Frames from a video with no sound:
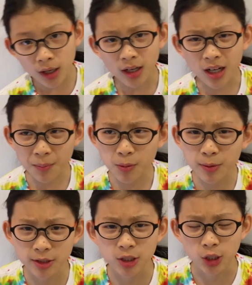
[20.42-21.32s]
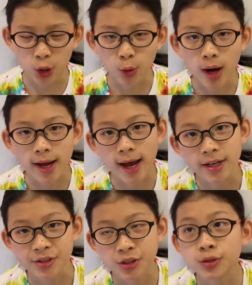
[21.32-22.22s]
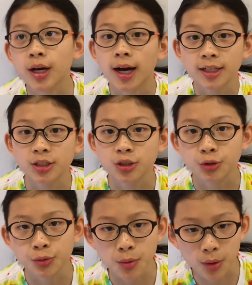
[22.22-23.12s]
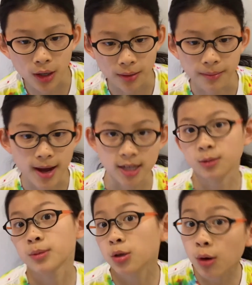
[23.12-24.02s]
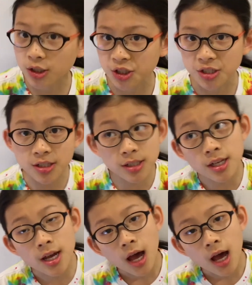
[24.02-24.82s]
a couple weeks ago, I asked you guys to ask me questions